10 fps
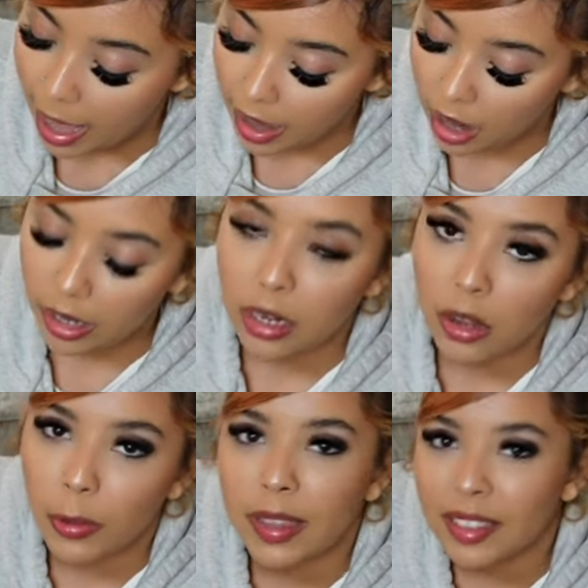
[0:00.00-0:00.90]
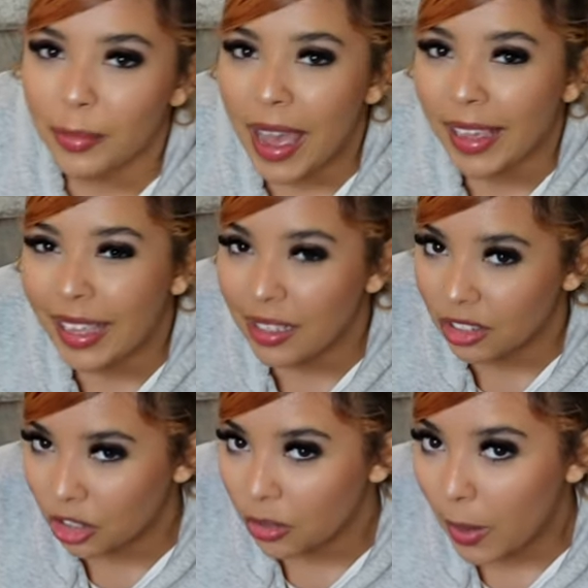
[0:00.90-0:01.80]
I already know what this bag
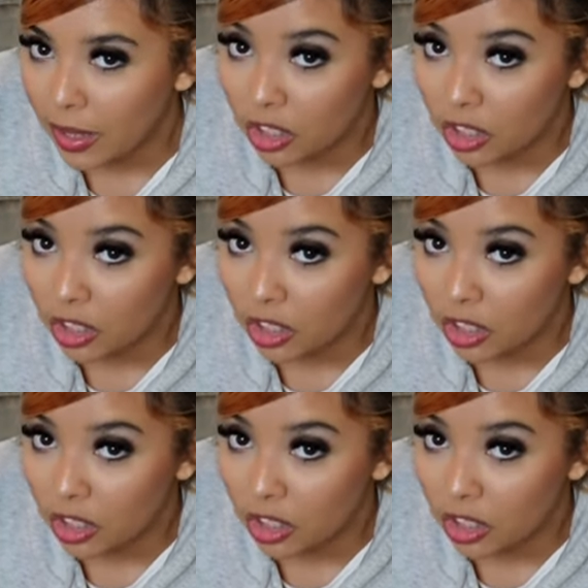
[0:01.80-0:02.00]
is just by the